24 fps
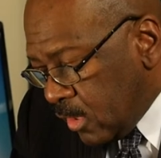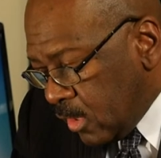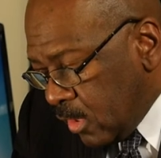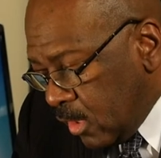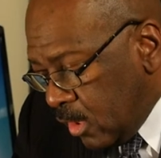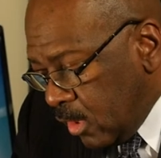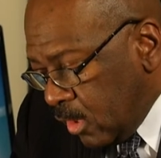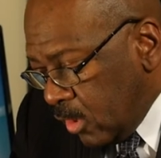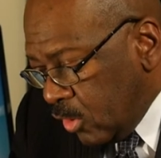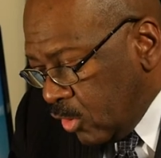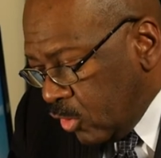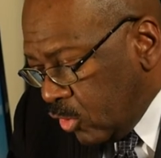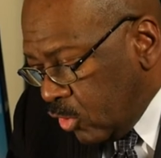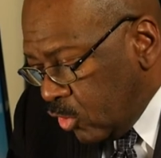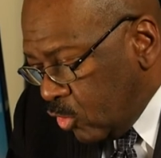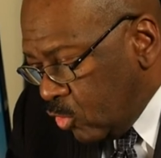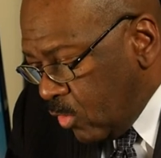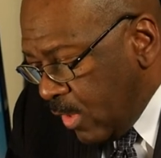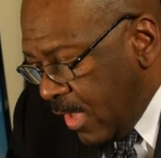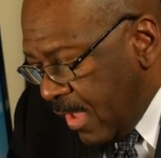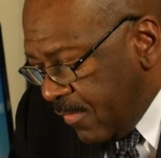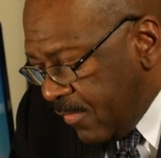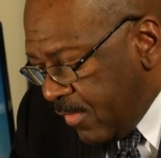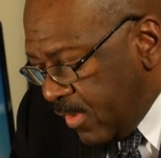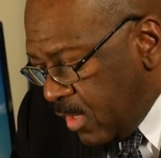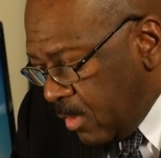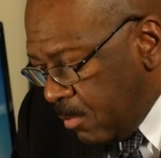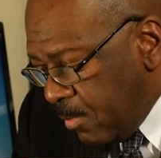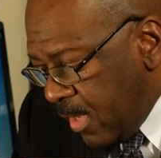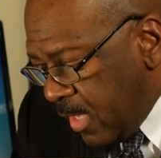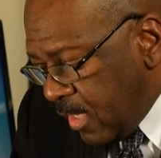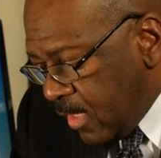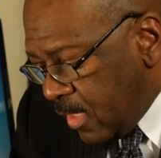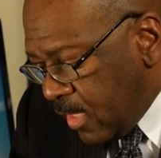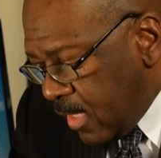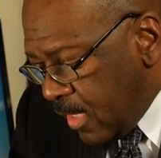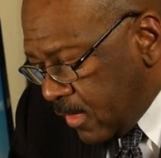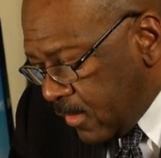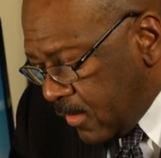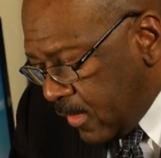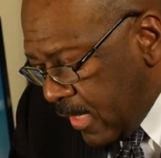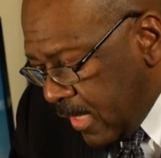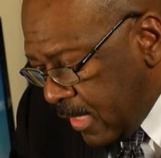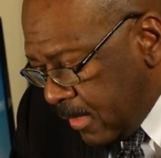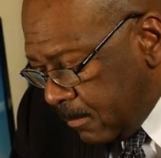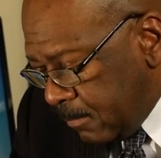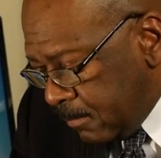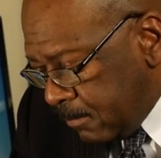on. Do you have anybody
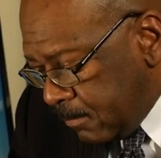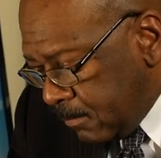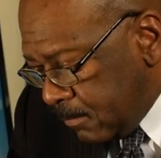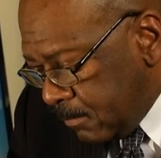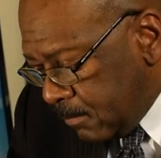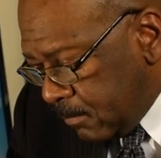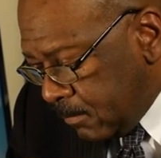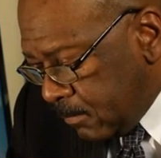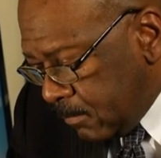like that?